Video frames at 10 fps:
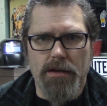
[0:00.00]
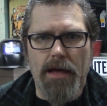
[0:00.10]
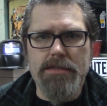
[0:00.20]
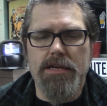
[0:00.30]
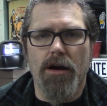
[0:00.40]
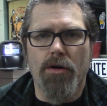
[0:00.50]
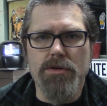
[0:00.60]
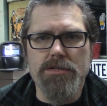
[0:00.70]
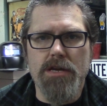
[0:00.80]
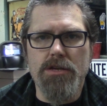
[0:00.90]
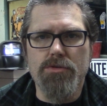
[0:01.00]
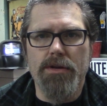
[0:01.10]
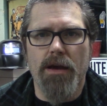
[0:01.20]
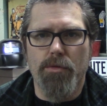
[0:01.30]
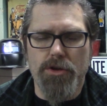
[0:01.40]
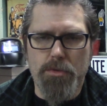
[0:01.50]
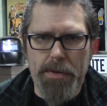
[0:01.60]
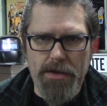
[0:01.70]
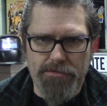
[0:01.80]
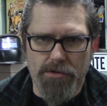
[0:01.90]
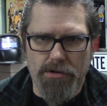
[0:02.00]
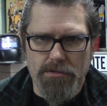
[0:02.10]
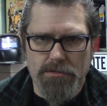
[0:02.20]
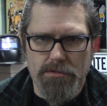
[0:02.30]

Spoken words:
as they always say, you get what you pay for.